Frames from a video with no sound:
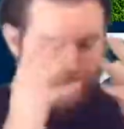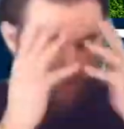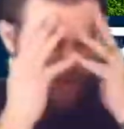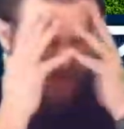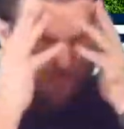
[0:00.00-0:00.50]

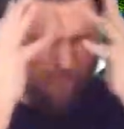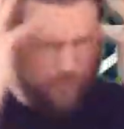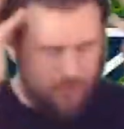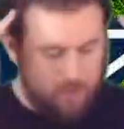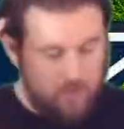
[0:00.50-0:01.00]
but for
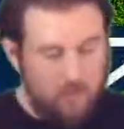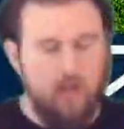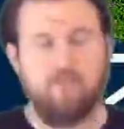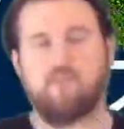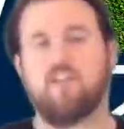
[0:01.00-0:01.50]
the
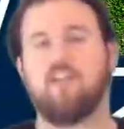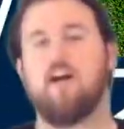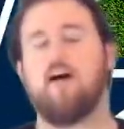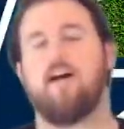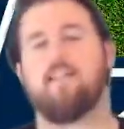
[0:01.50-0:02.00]
love of
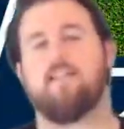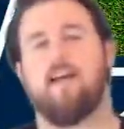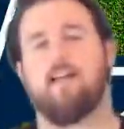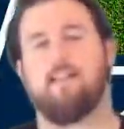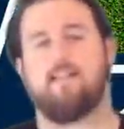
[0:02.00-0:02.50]
God,
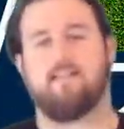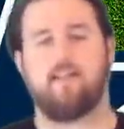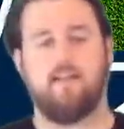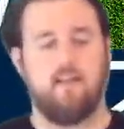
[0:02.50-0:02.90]
Dallas,